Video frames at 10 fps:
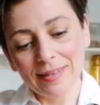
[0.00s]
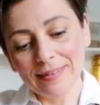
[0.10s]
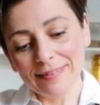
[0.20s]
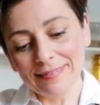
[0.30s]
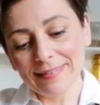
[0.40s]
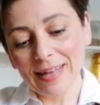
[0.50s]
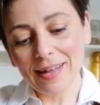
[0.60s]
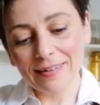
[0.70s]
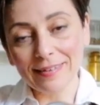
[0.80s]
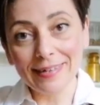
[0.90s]

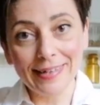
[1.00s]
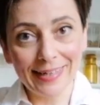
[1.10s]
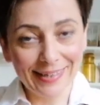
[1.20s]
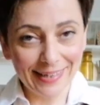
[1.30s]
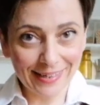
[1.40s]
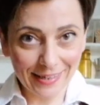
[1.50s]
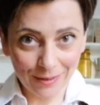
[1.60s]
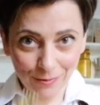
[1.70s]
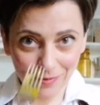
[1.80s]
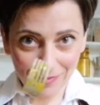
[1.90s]
Start kneading
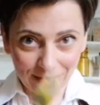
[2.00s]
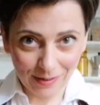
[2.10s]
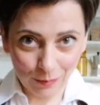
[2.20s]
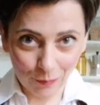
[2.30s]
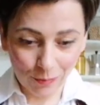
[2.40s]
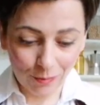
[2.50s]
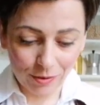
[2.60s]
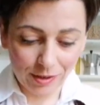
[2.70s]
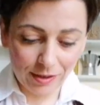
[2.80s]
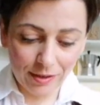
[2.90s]
using the fork.